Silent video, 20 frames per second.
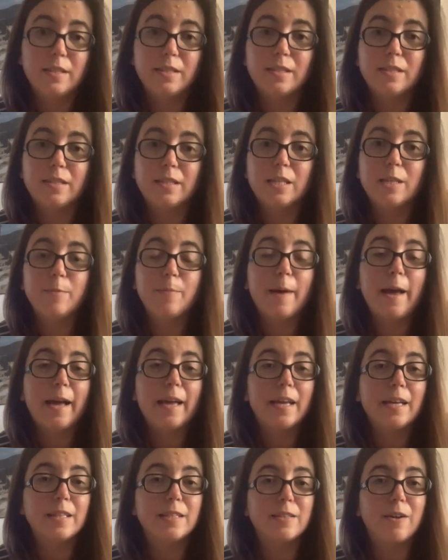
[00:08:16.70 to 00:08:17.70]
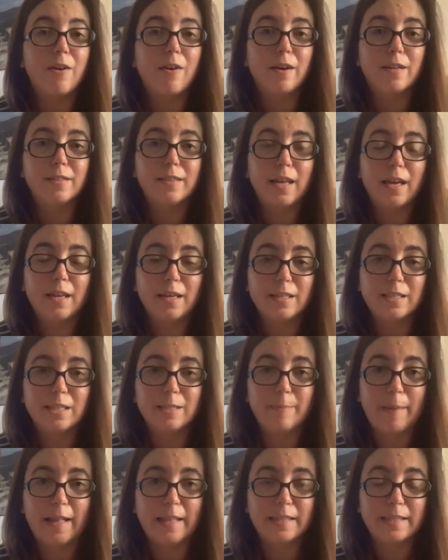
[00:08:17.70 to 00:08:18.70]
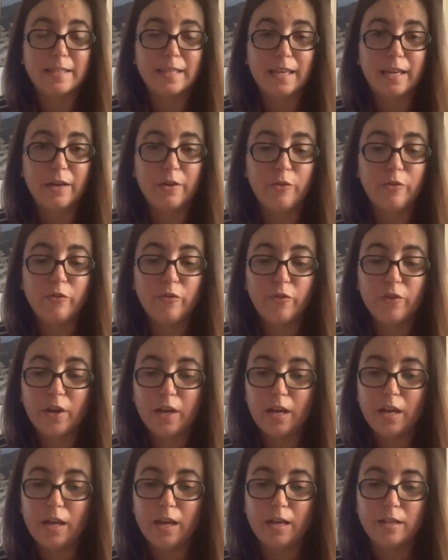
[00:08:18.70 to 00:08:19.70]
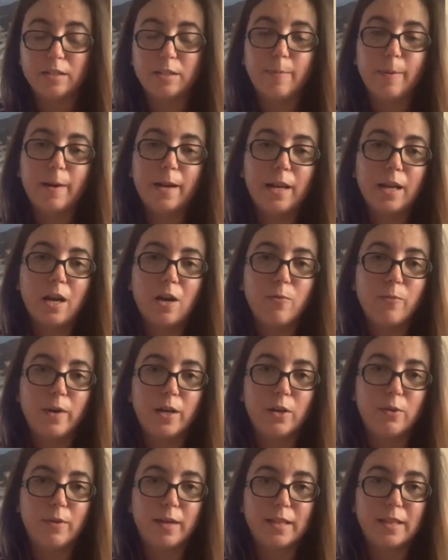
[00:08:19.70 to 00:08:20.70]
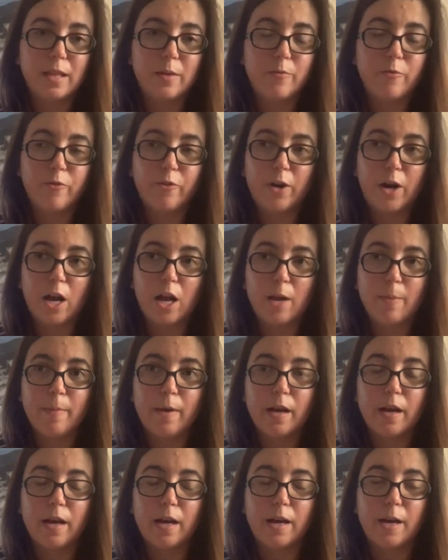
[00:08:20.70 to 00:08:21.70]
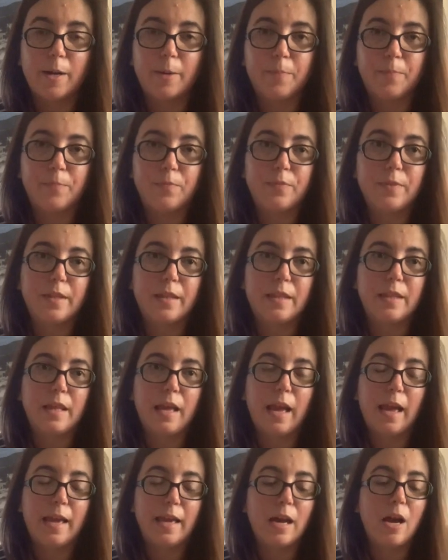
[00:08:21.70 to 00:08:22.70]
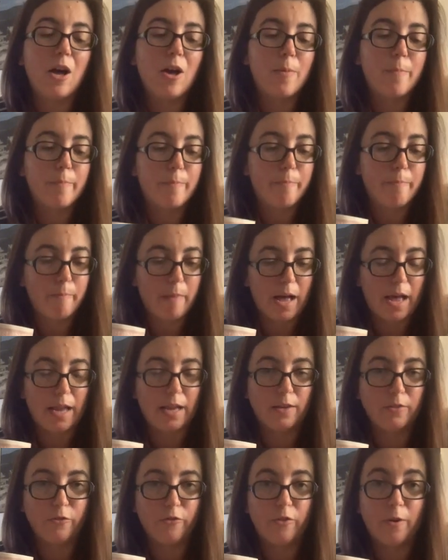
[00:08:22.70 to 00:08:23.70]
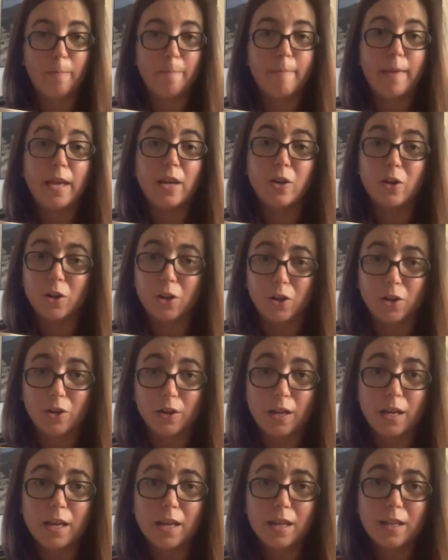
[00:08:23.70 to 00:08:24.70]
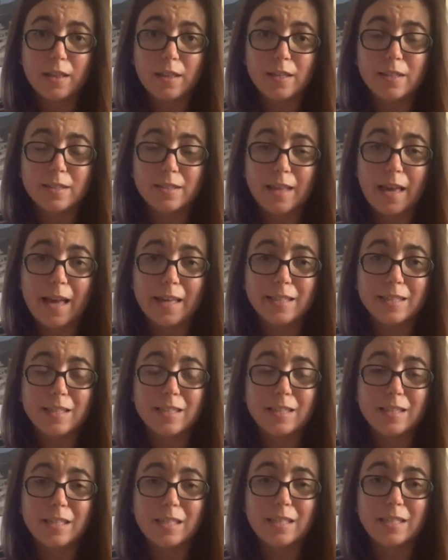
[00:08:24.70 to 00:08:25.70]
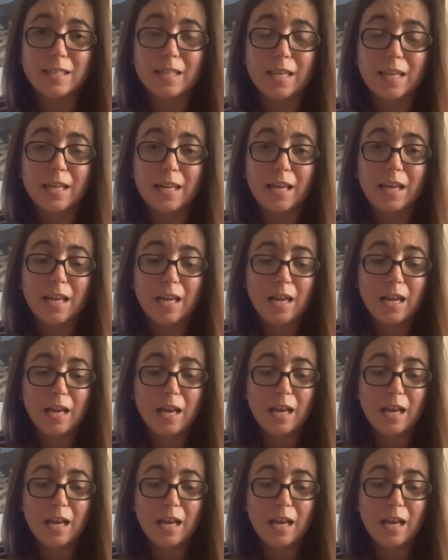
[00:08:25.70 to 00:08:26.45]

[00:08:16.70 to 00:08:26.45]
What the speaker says: Seed packets aren't that expensive, depending on where you get them from. I got mine from Baker Creek this last season.